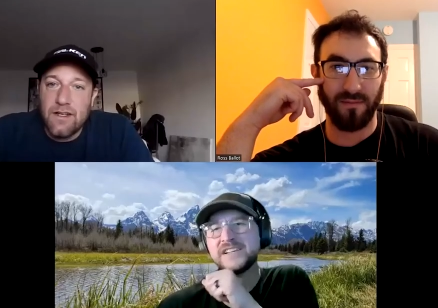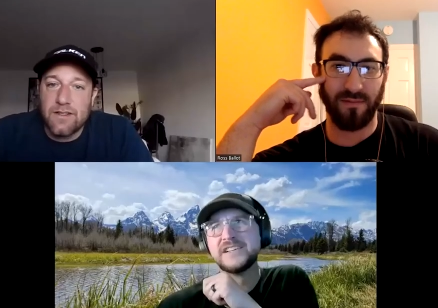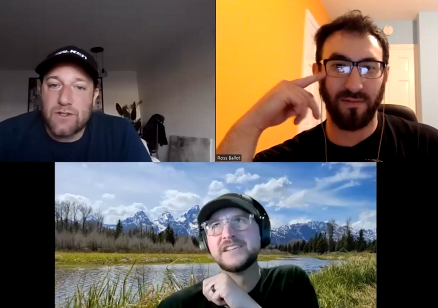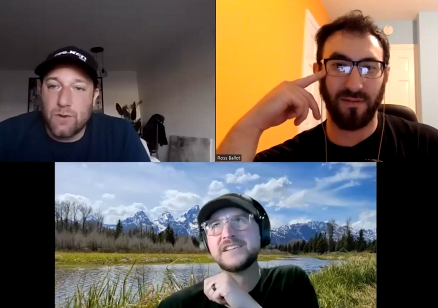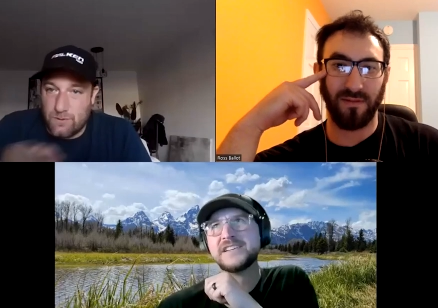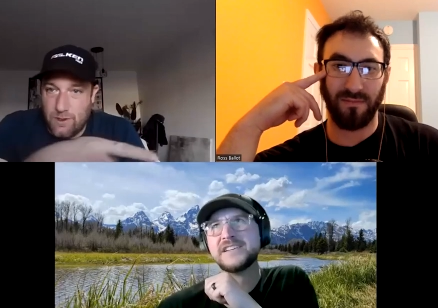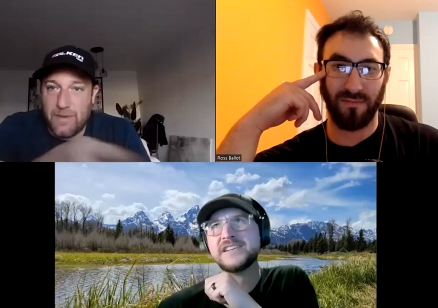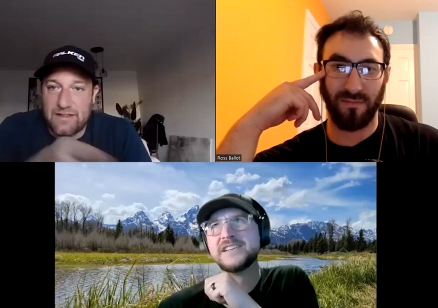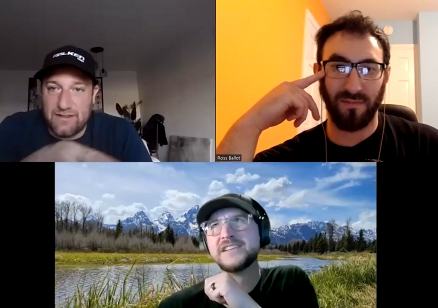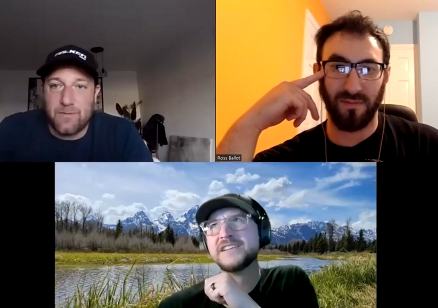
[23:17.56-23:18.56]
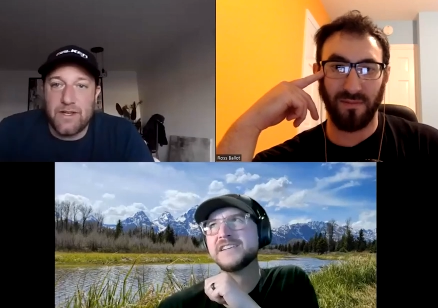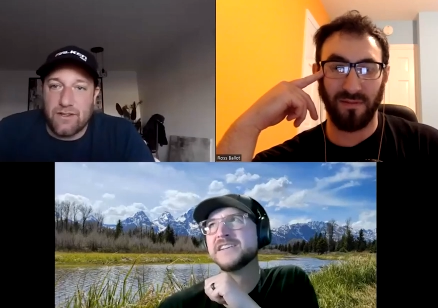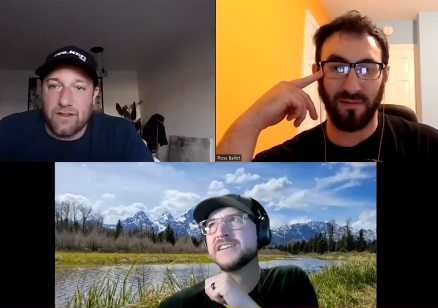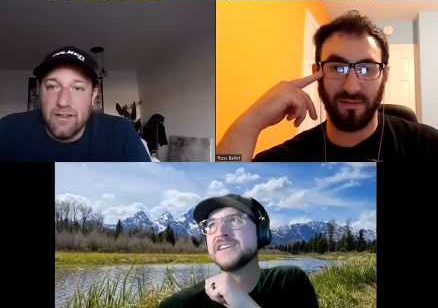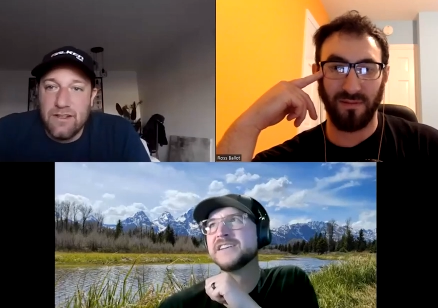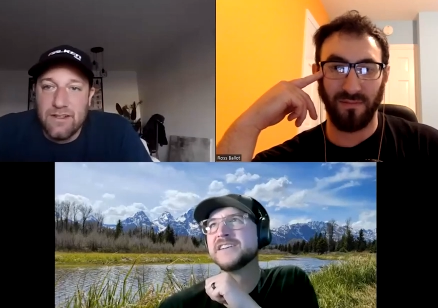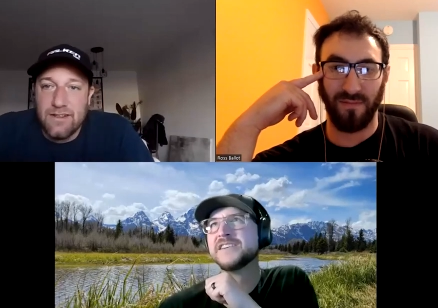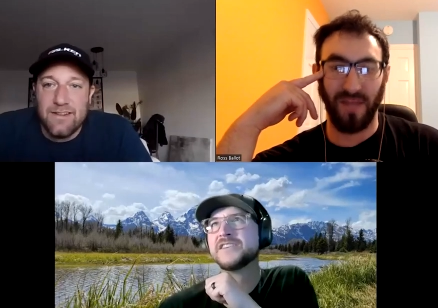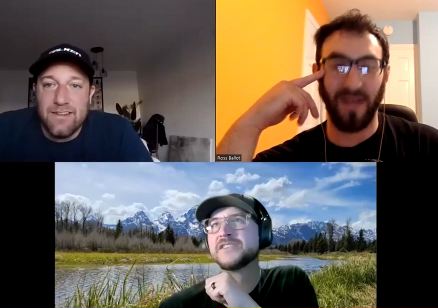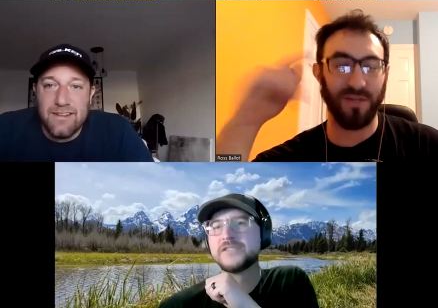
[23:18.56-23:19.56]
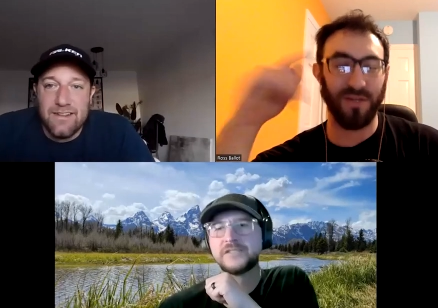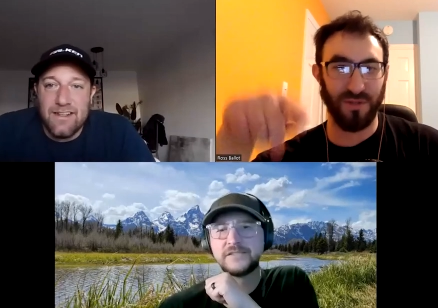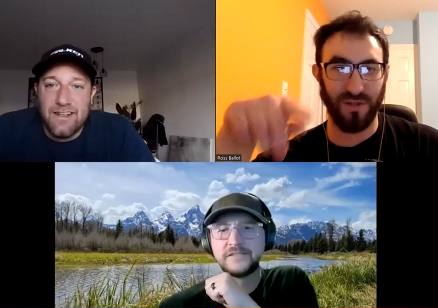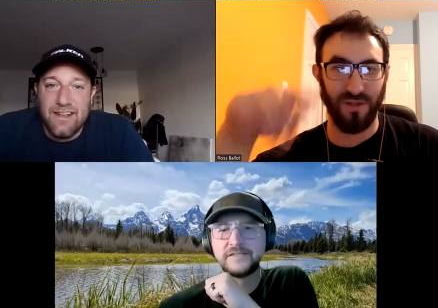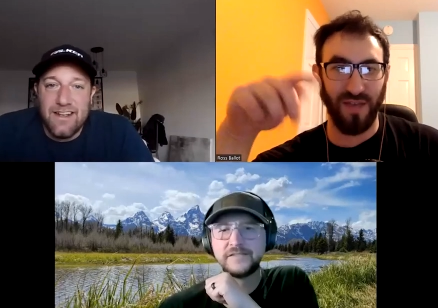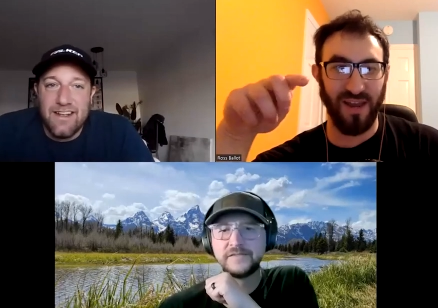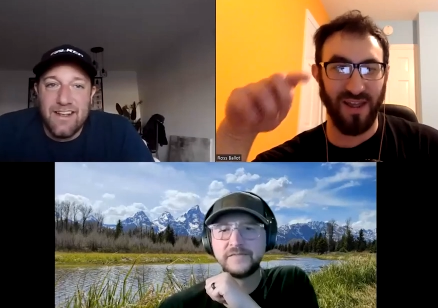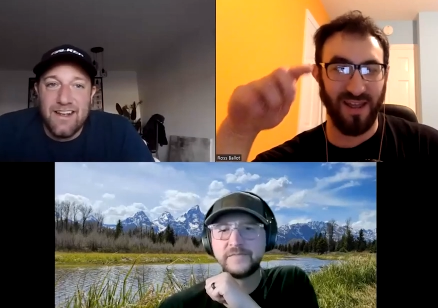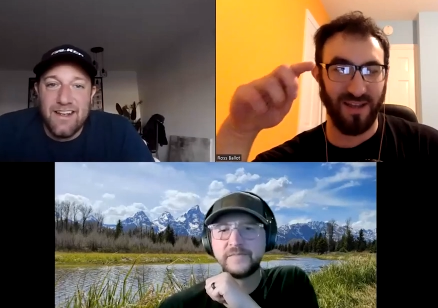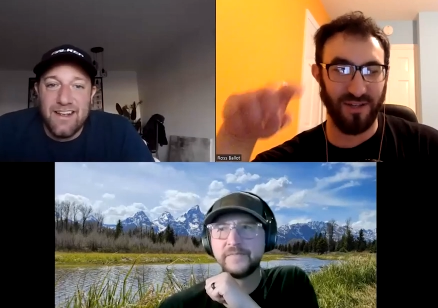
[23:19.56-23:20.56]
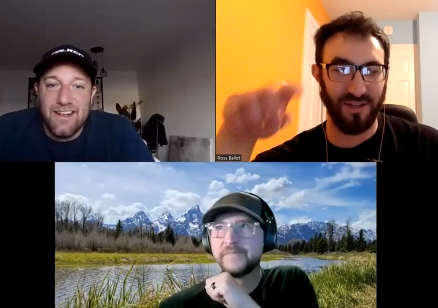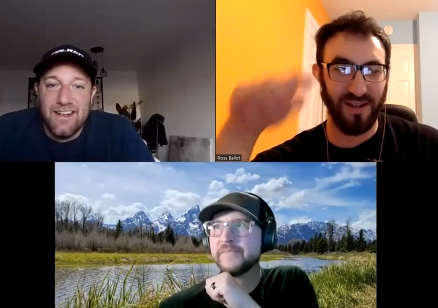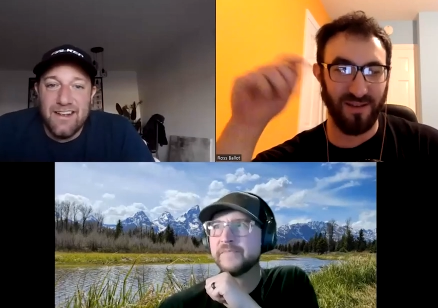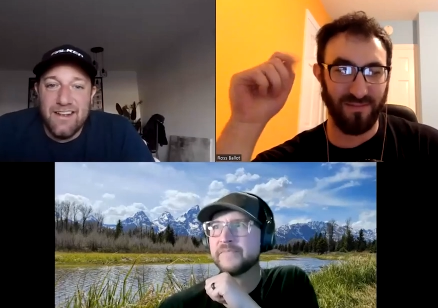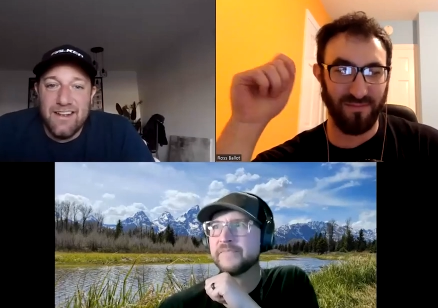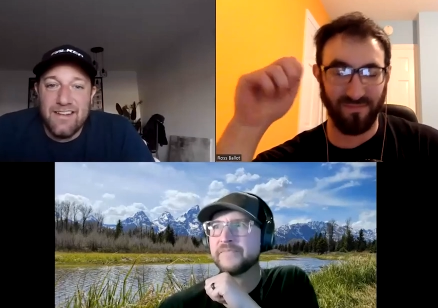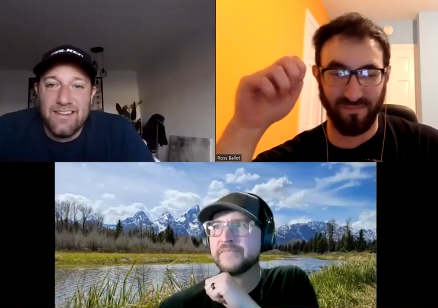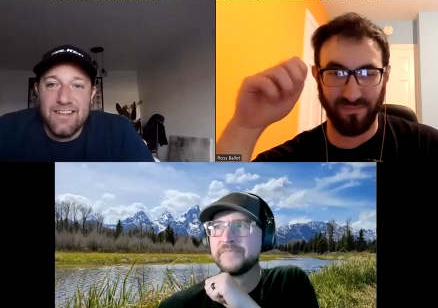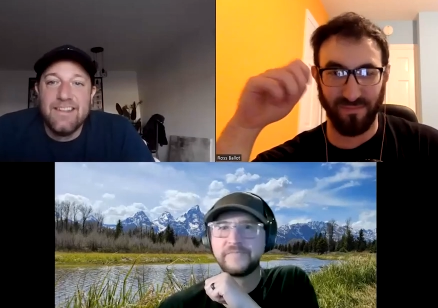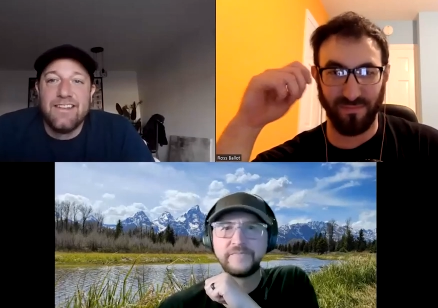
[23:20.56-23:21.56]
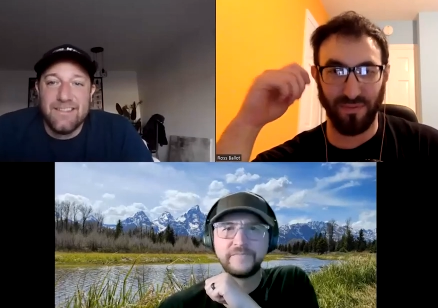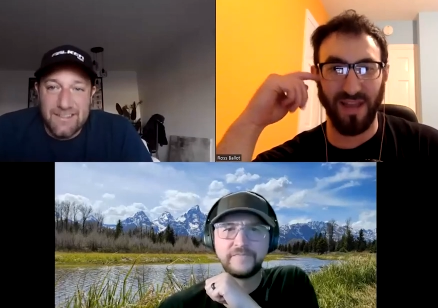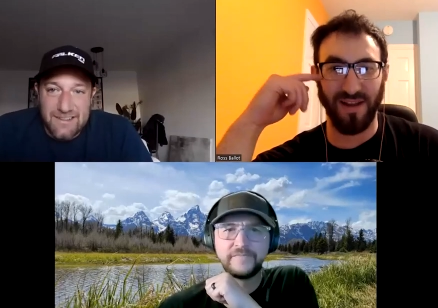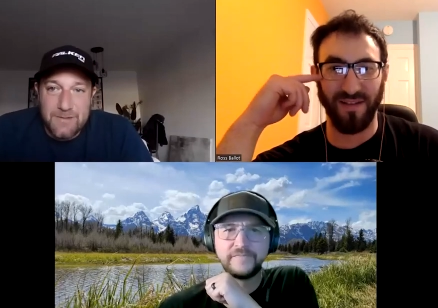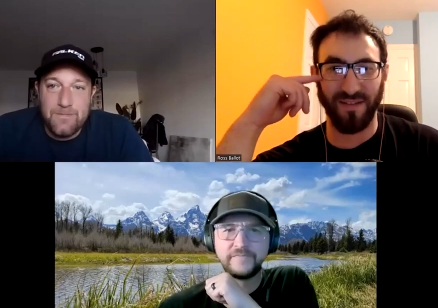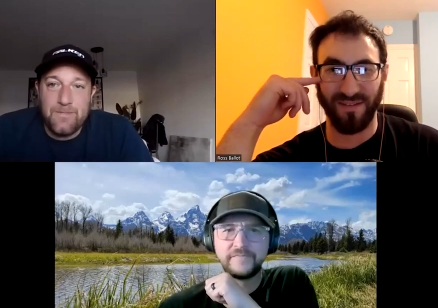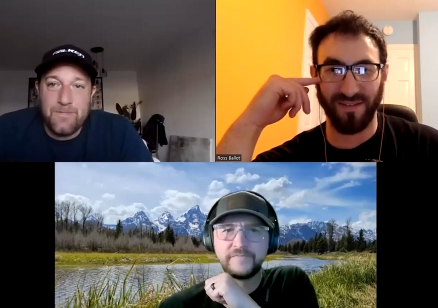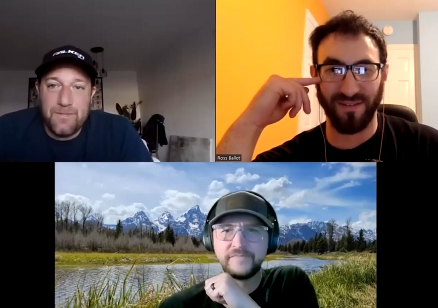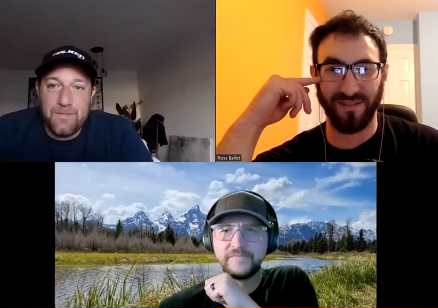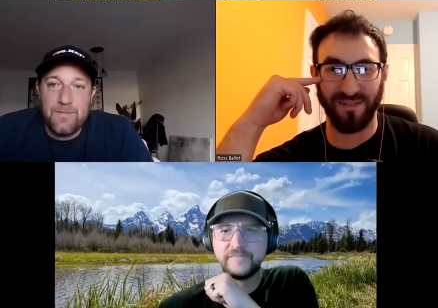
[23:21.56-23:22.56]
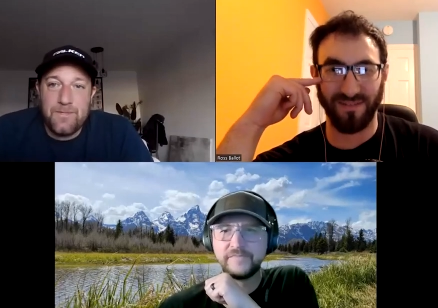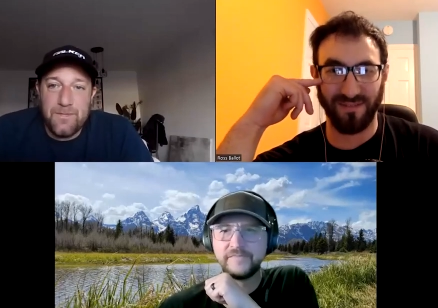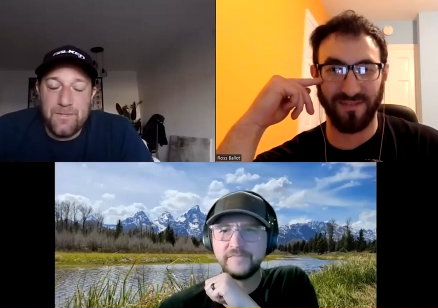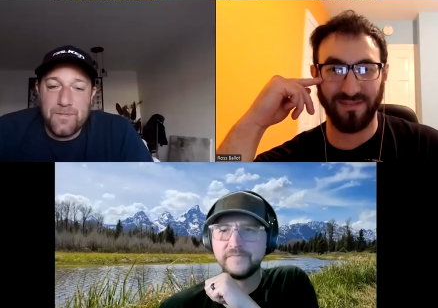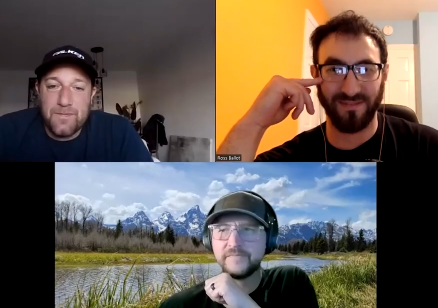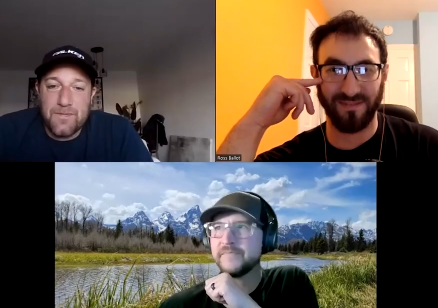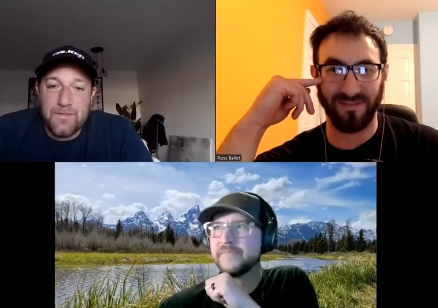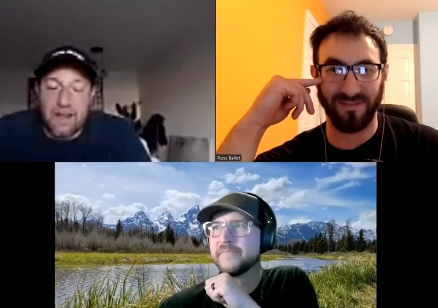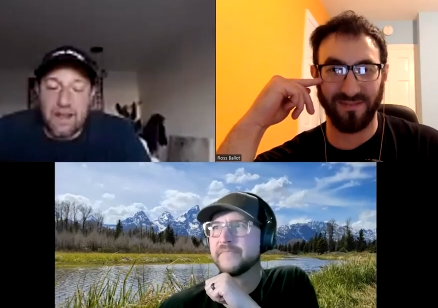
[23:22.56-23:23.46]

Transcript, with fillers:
Speaker 1: So go back to that picture.
Speaker 2: I also saw the NA actually. I played on the. On